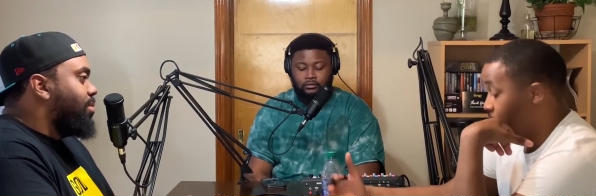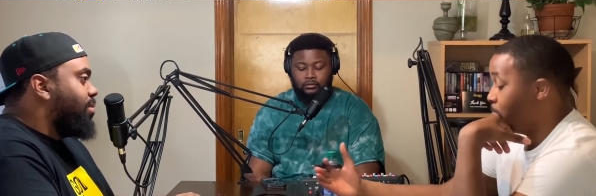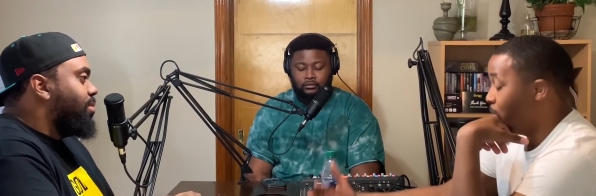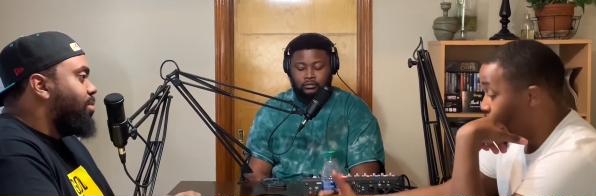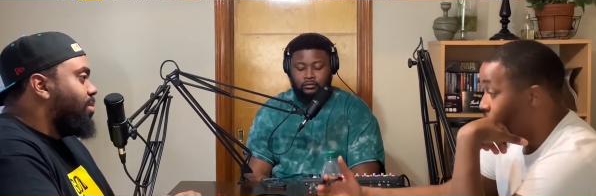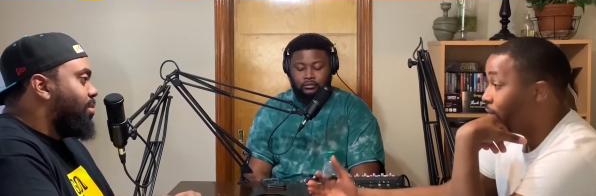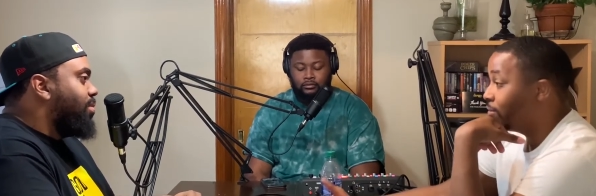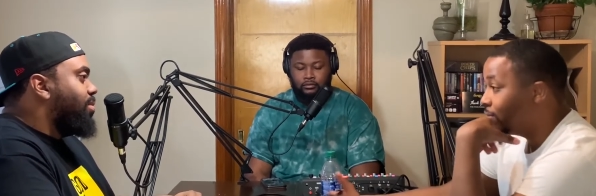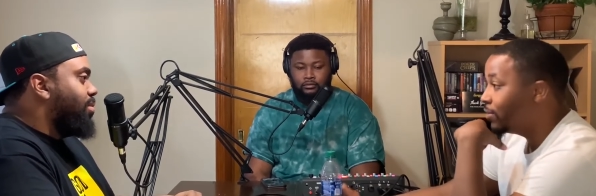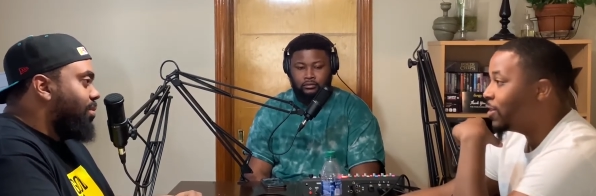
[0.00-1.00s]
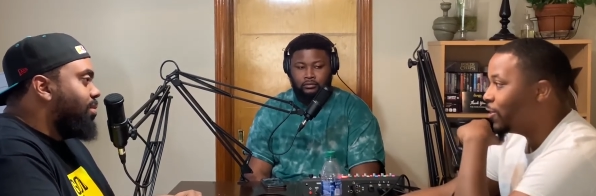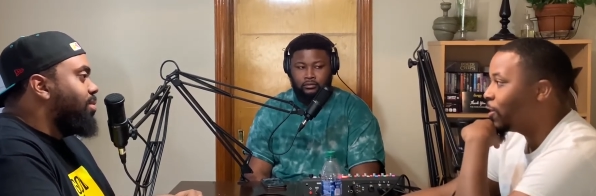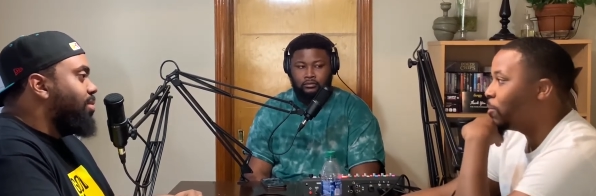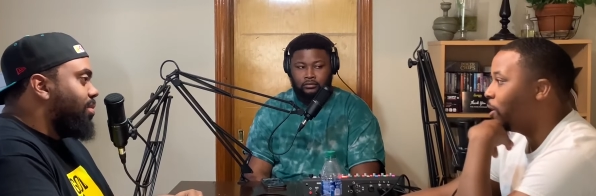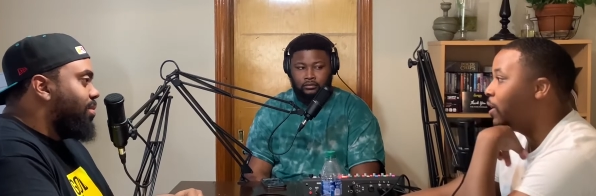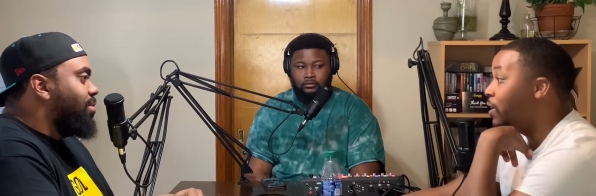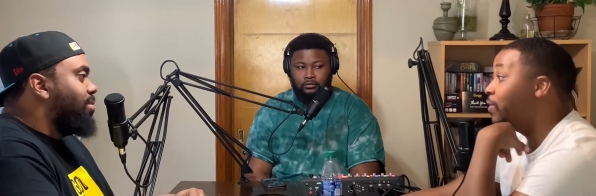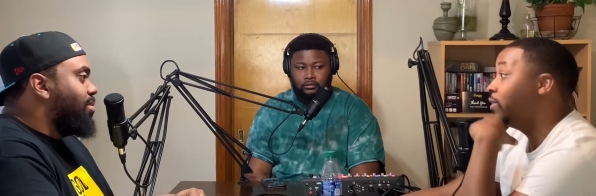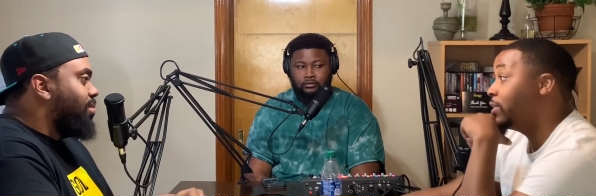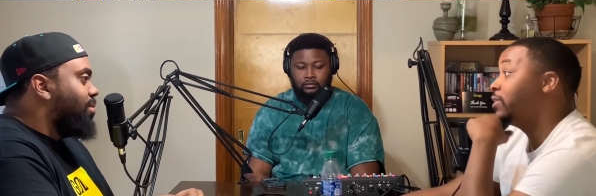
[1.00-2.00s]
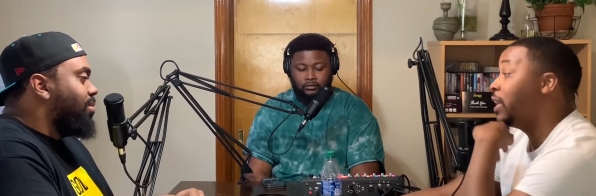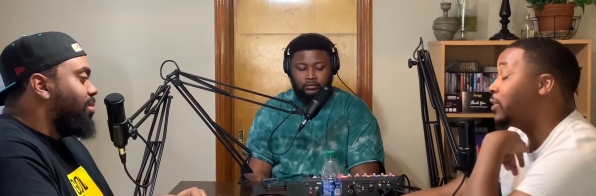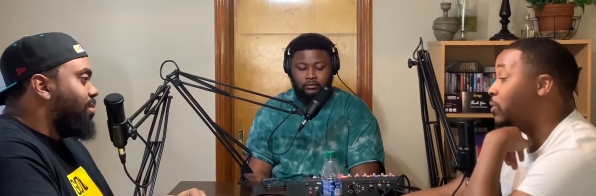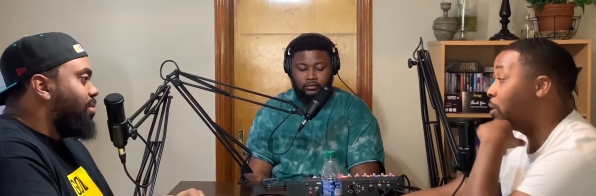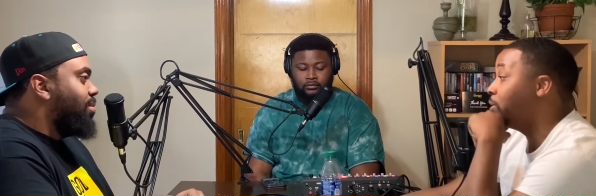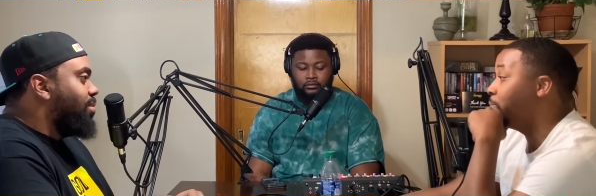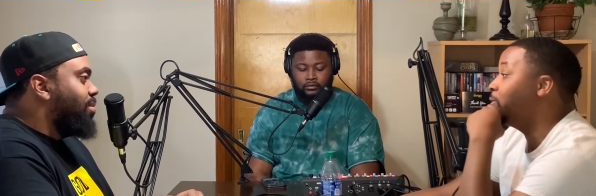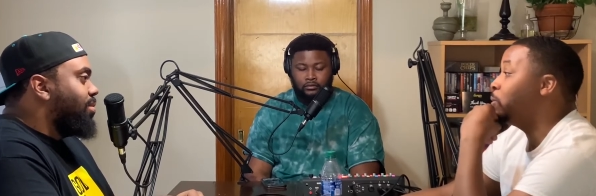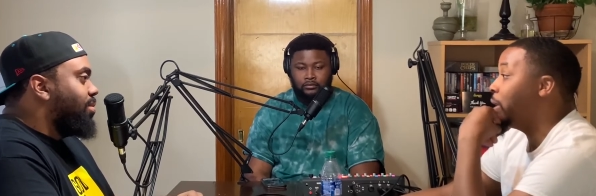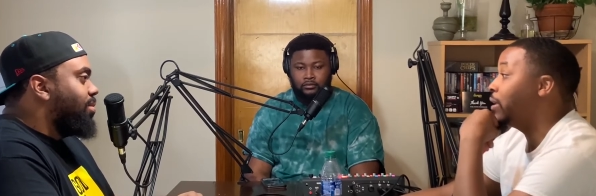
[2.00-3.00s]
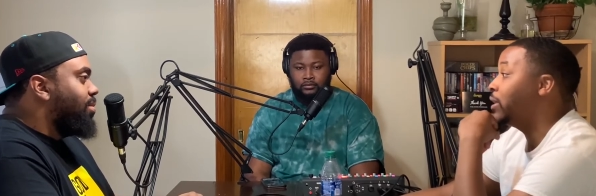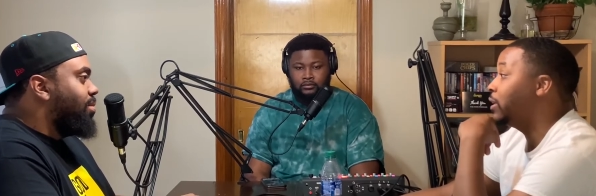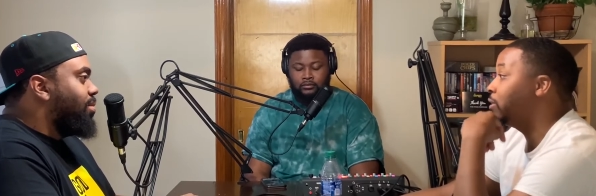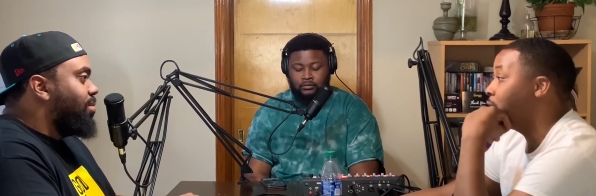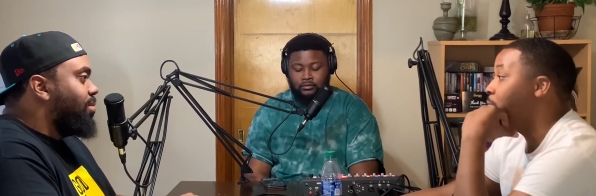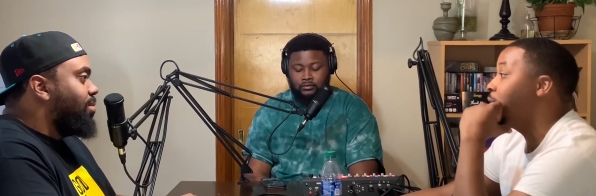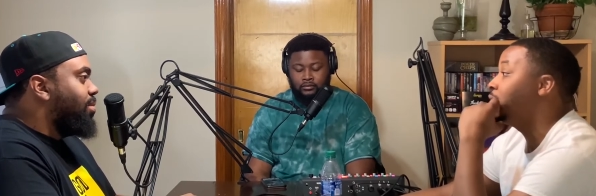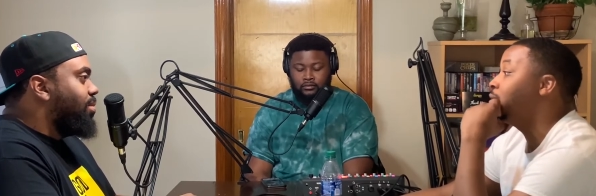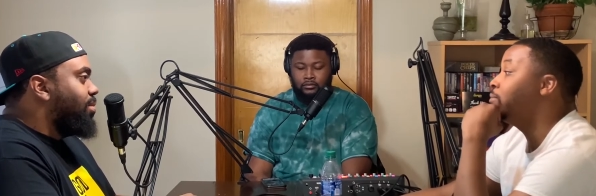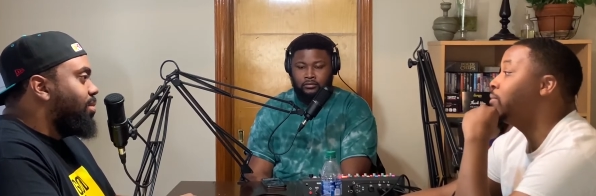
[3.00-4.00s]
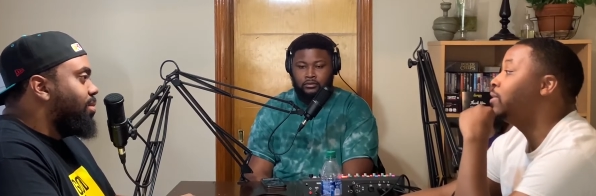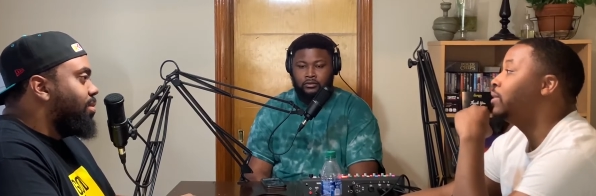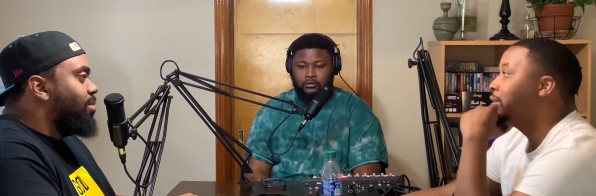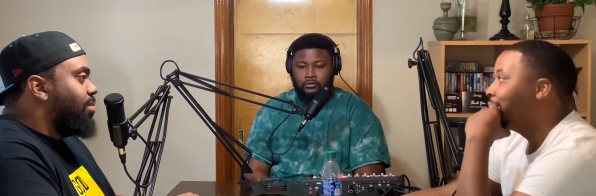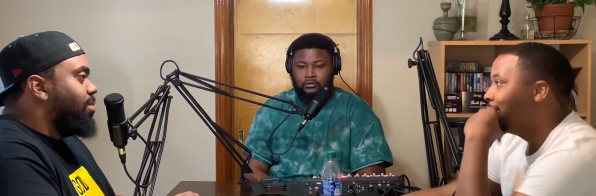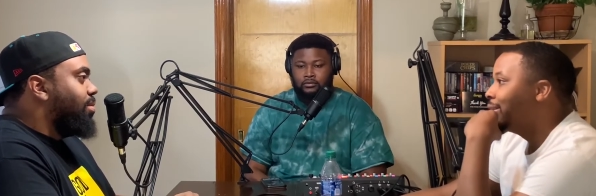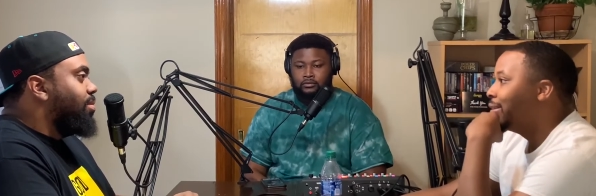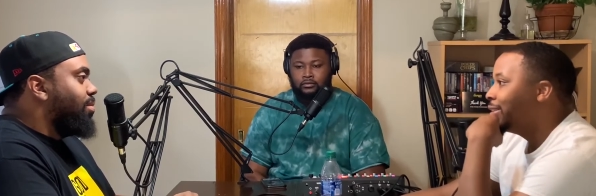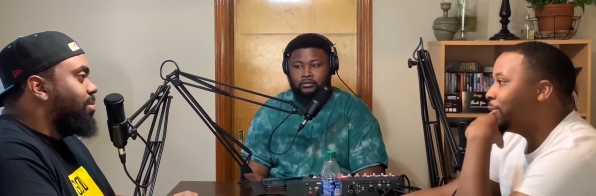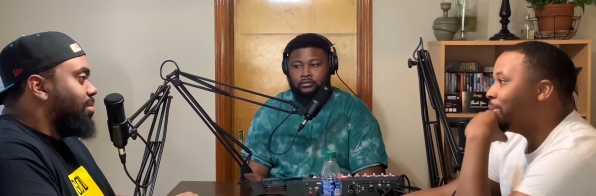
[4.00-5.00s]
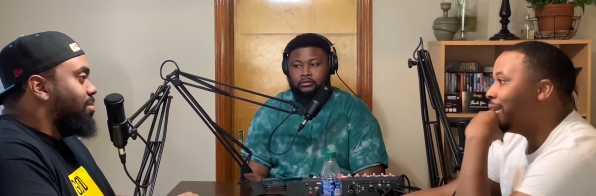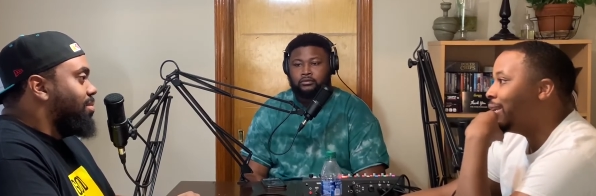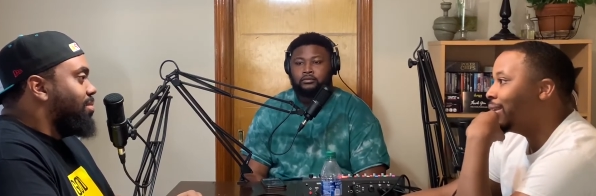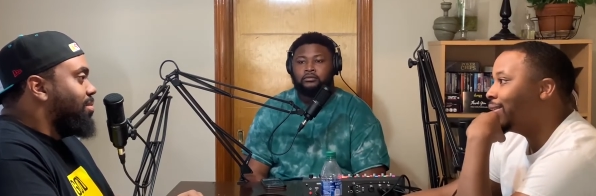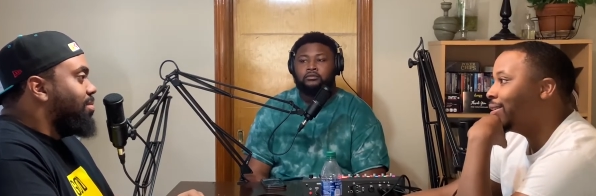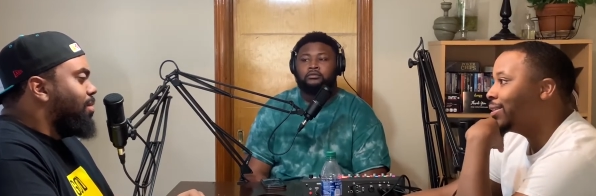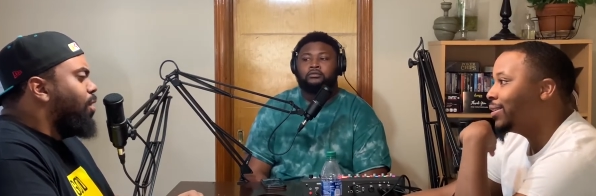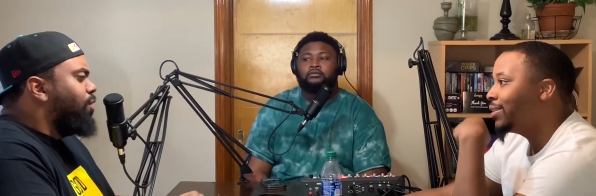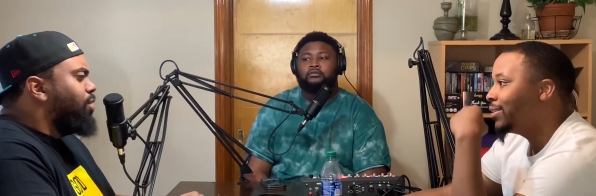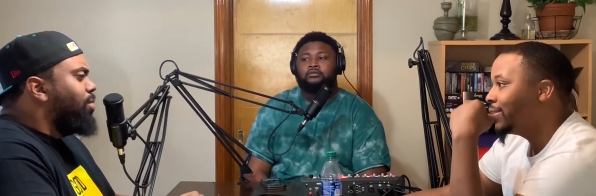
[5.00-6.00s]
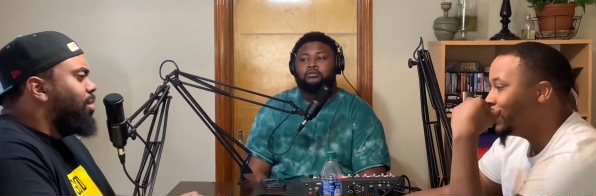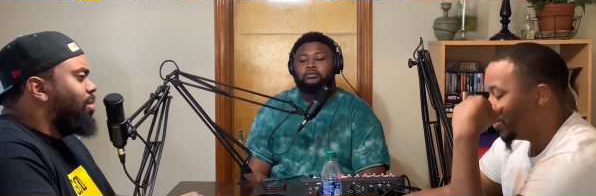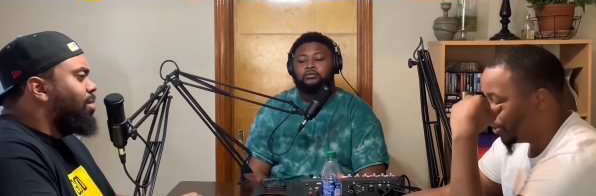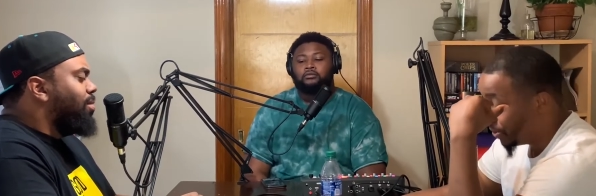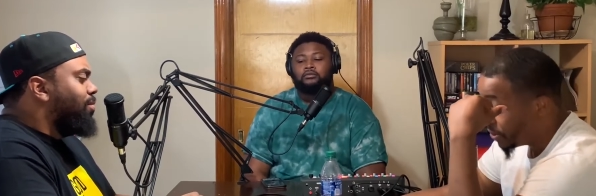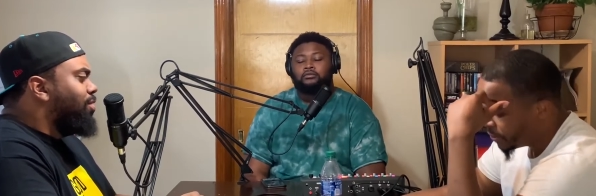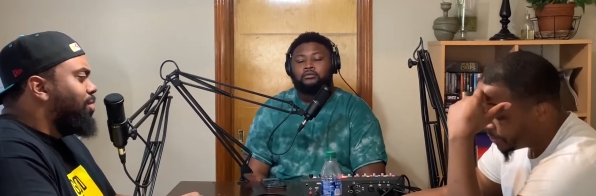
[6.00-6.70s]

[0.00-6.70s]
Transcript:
Speaker 1: building. You mm-hmm. know what I mm-hmm. mean? Even this next one coming up this week, I think is going to be some
Speaker 2: some heat. Oh, for sure, sure, for